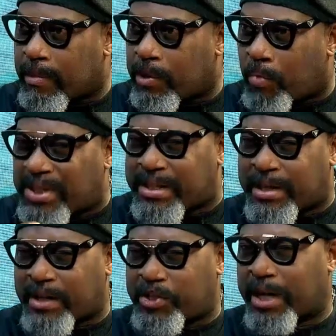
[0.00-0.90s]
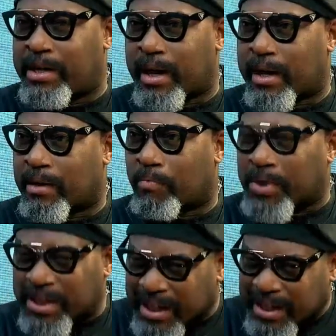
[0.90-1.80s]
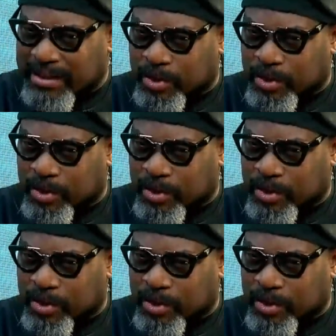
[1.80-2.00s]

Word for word: What is the agenda? What is